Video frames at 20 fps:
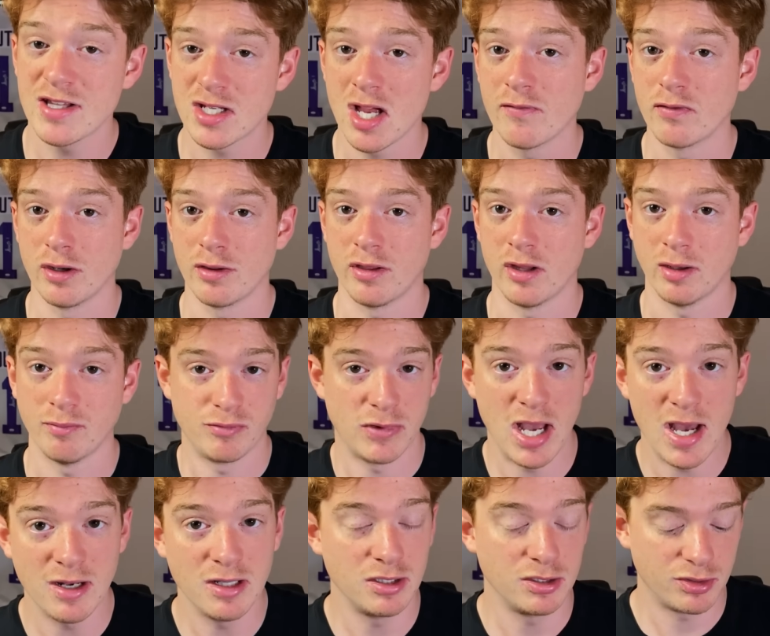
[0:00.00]
everything.
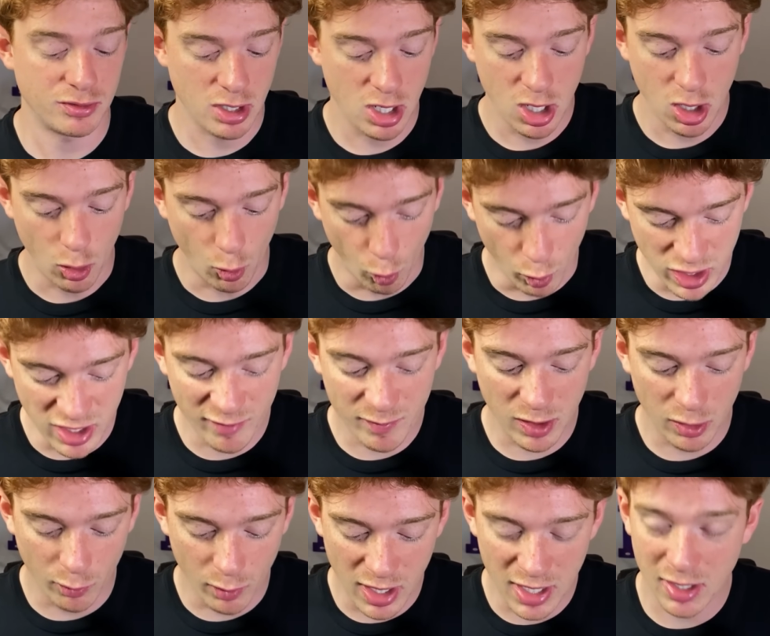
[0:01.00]
That is, we have
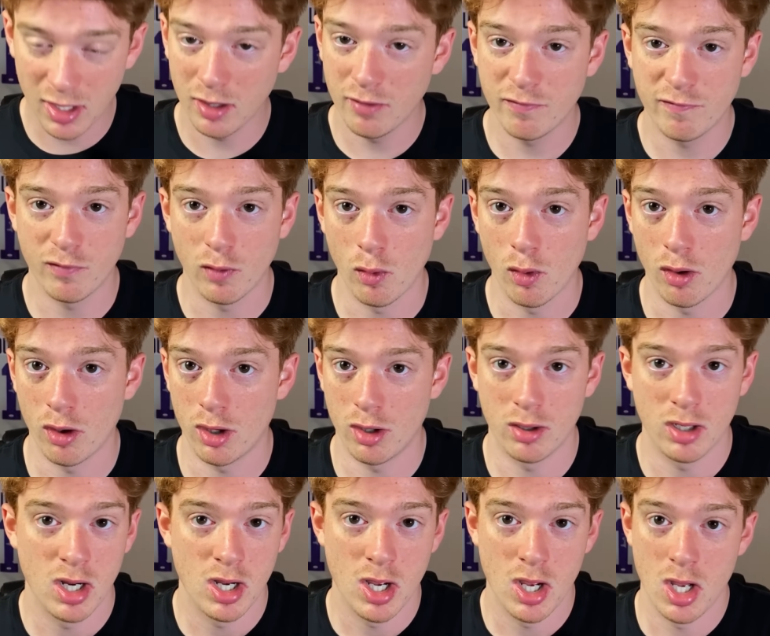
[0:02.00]
been waiting for,
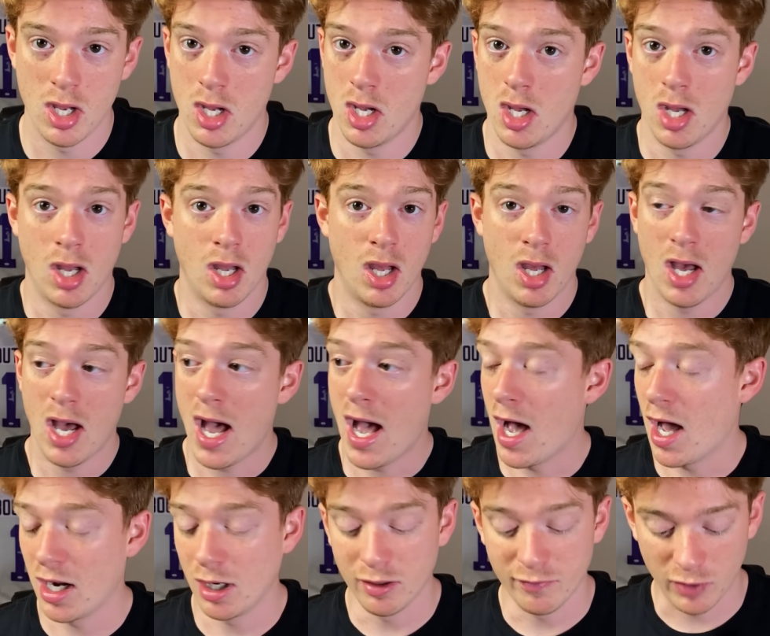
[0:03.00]

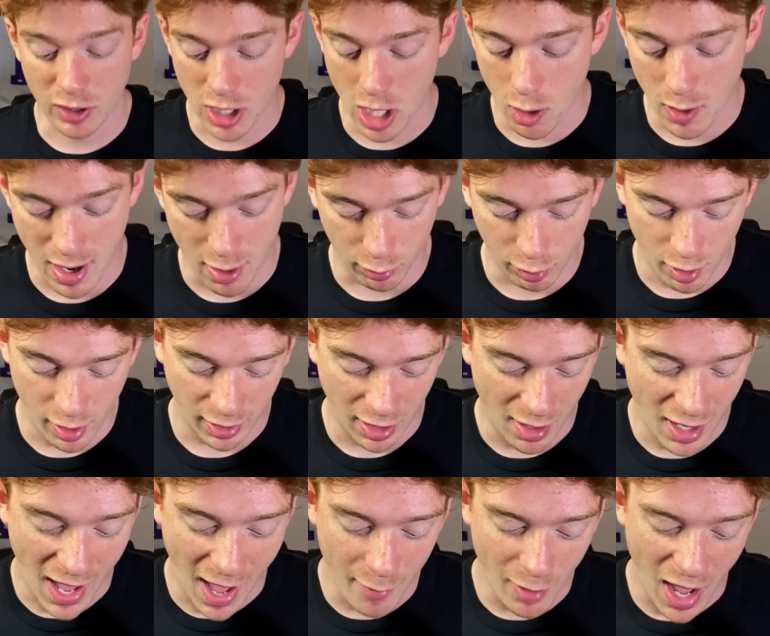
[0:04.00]
I don't even know how long.
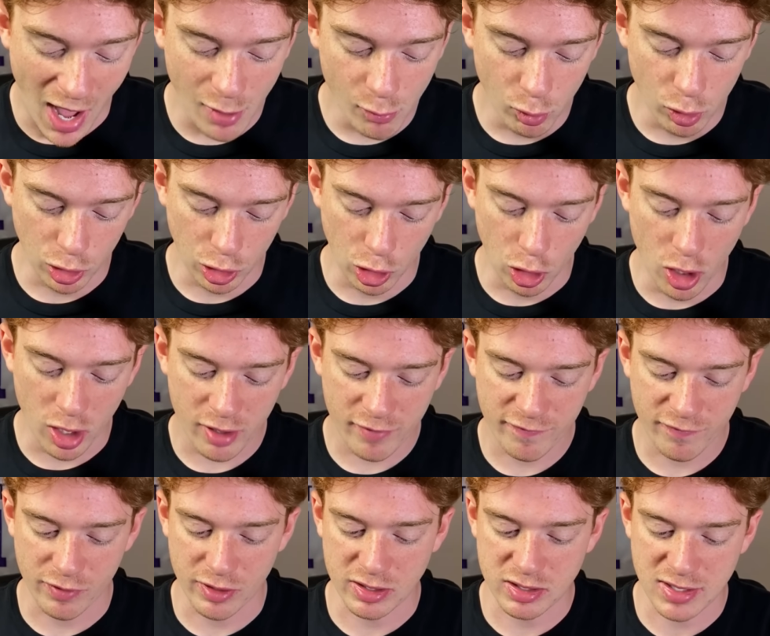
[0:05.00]
I will look
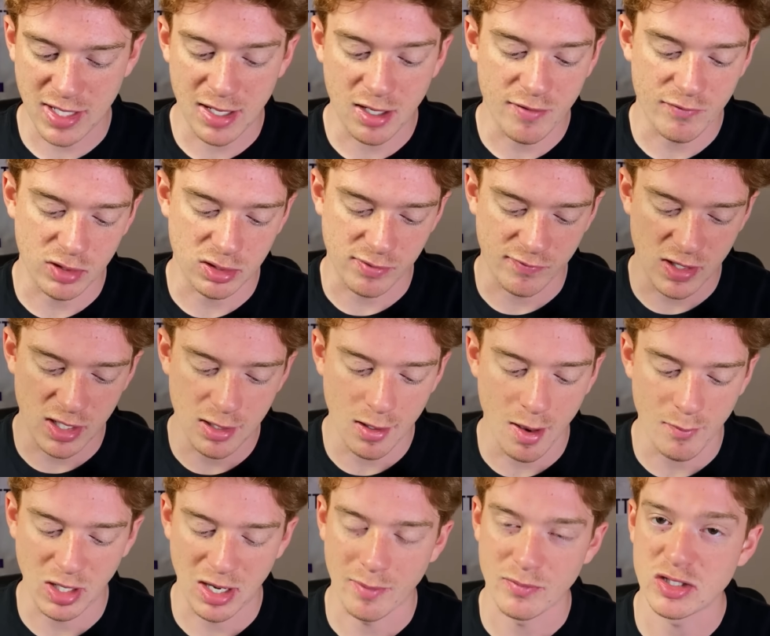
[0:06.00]
for the sake of this video. I
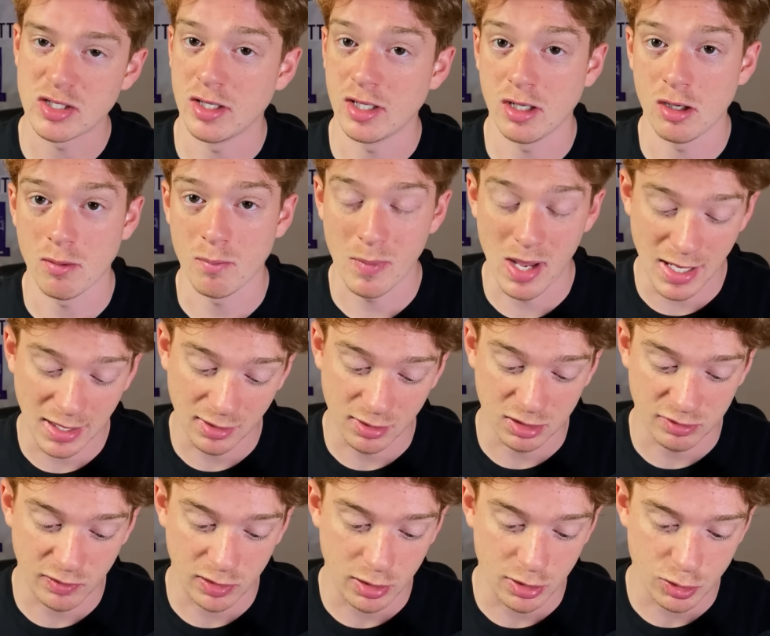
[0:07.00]
mean, I'm sitting here making this
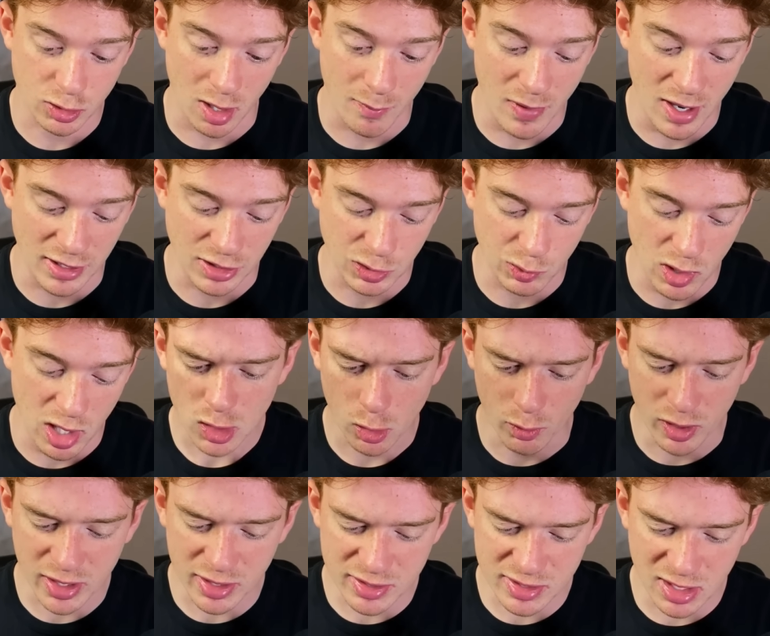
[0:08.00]
video, so I might as well. We
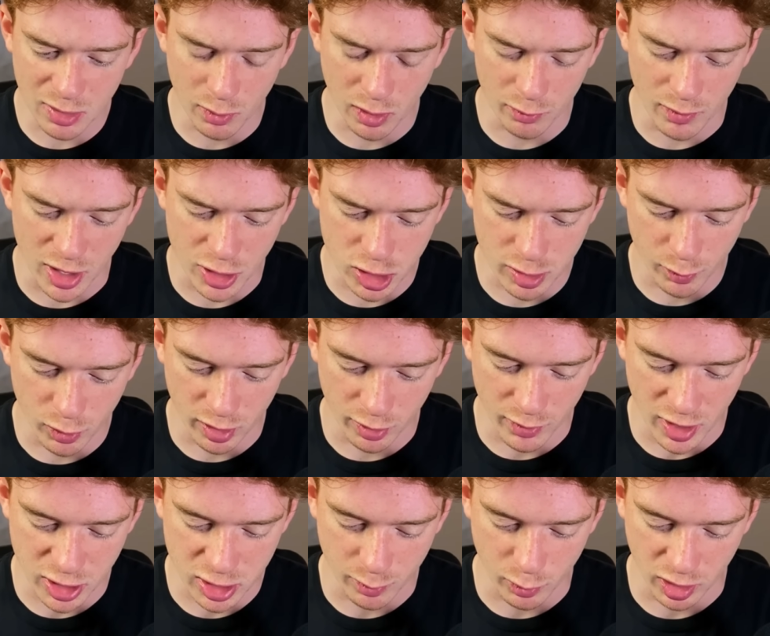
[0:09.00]
can see when Retro Bowl and
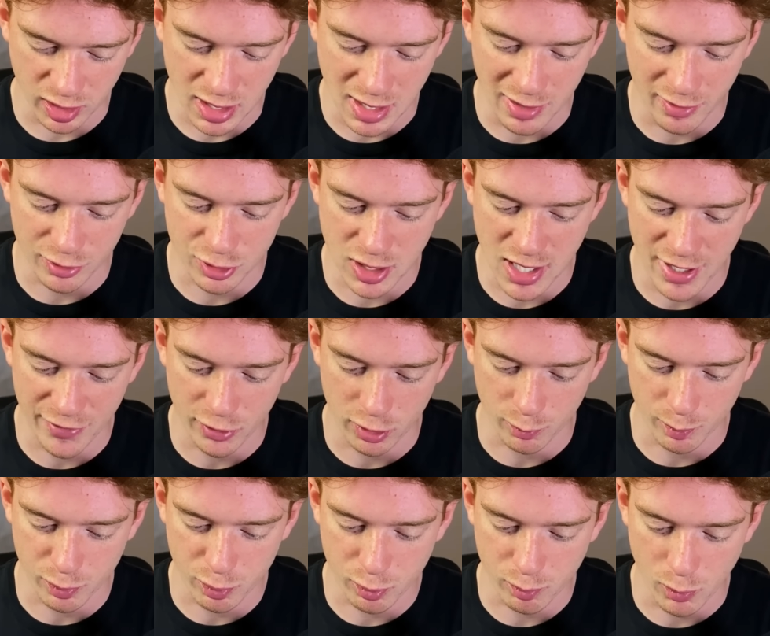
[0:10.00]
Retro Bowl College had their
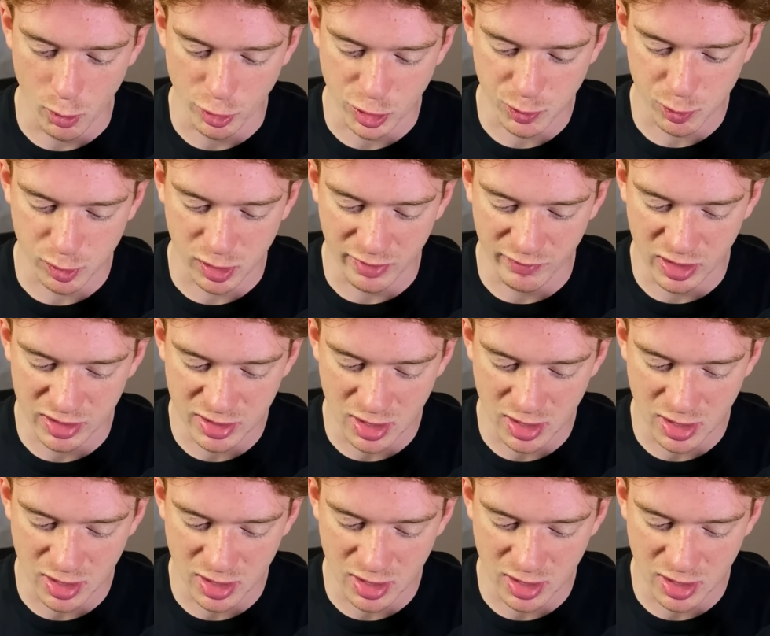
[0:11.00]
most previous